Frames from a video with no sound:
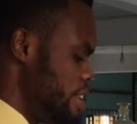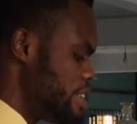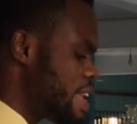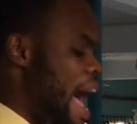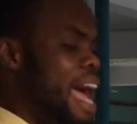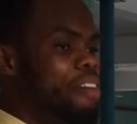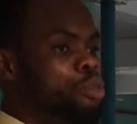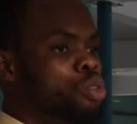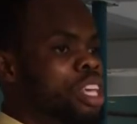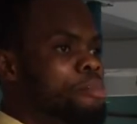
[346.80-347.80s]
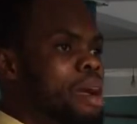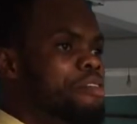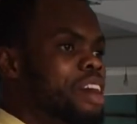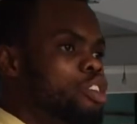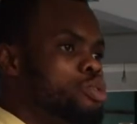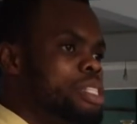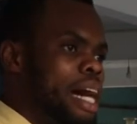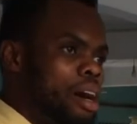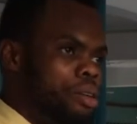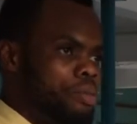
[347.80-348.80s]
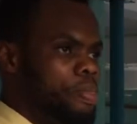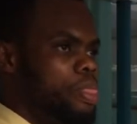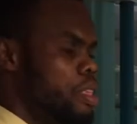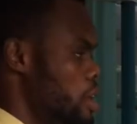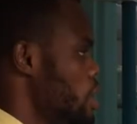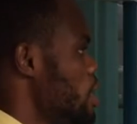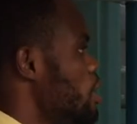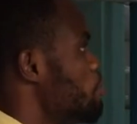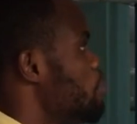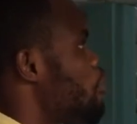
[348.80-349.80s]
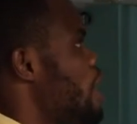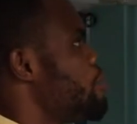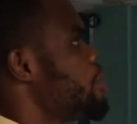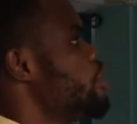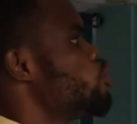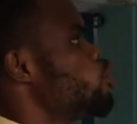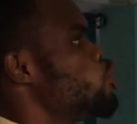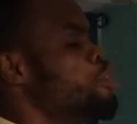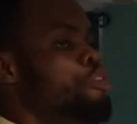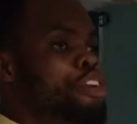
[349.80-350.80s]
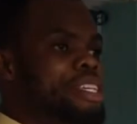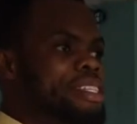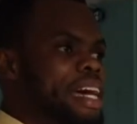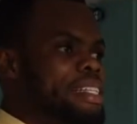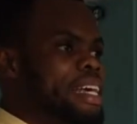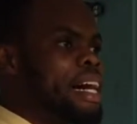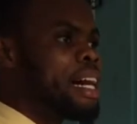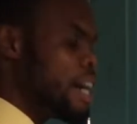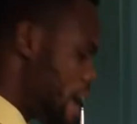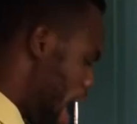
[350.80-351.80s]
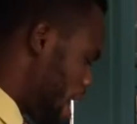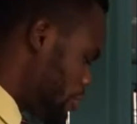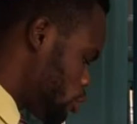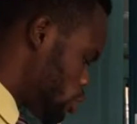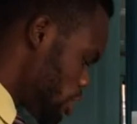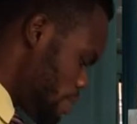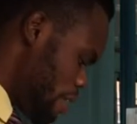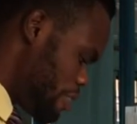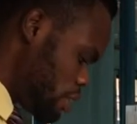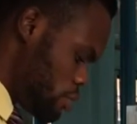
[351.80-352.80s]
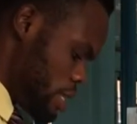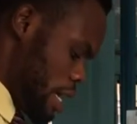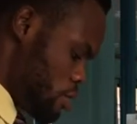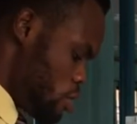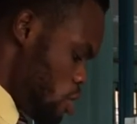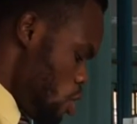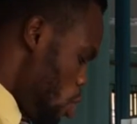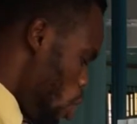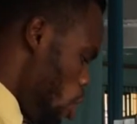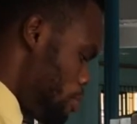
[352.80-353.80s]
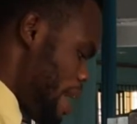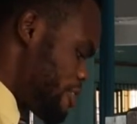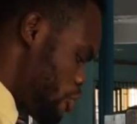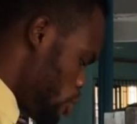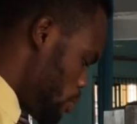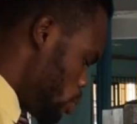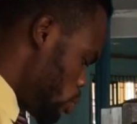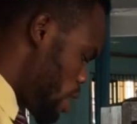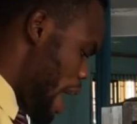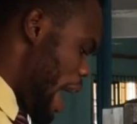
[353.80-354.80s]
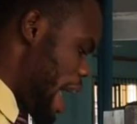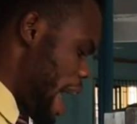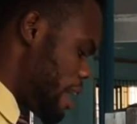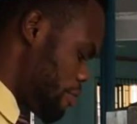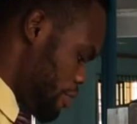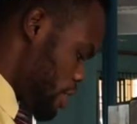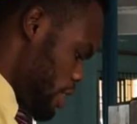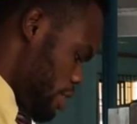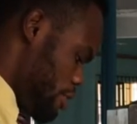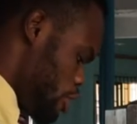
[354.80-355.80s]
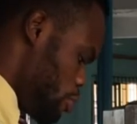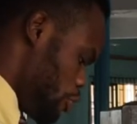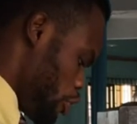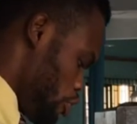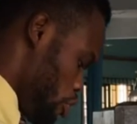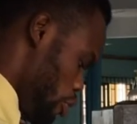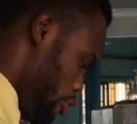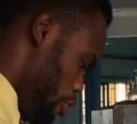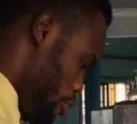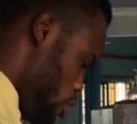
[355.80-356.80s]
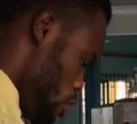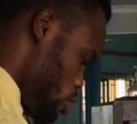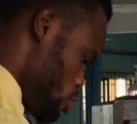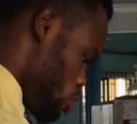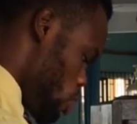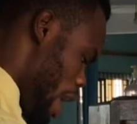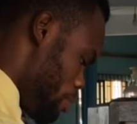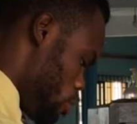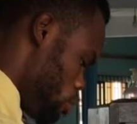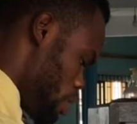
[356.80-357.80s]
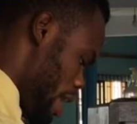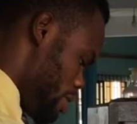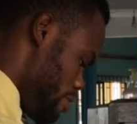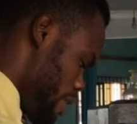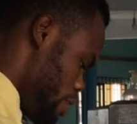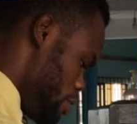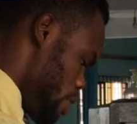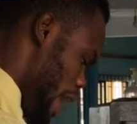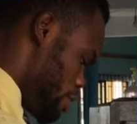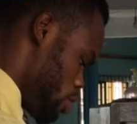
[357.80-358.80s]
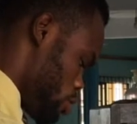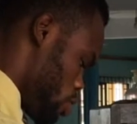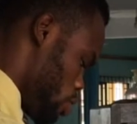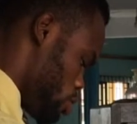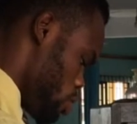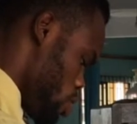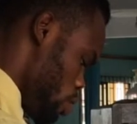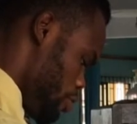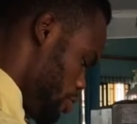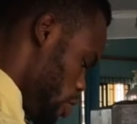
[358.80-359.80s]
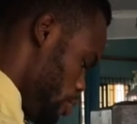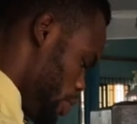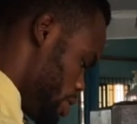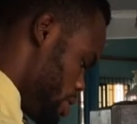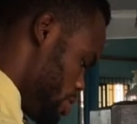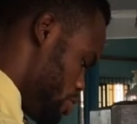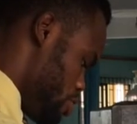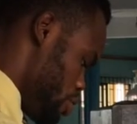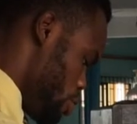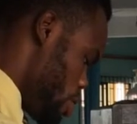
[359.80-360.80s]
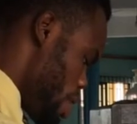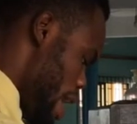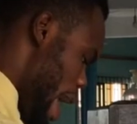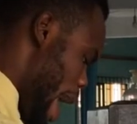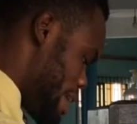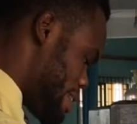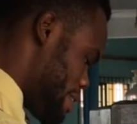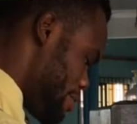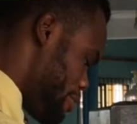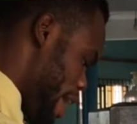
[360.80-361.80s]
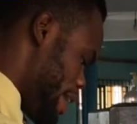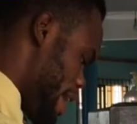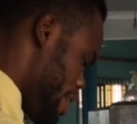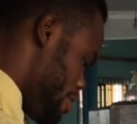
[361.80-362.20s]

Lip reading: this, I have to take my values down. Before I begin to do the first titer, I have to take my values down. On my table, I have the table for the rough. So I'm going to write the value I just got, 4.60, as the final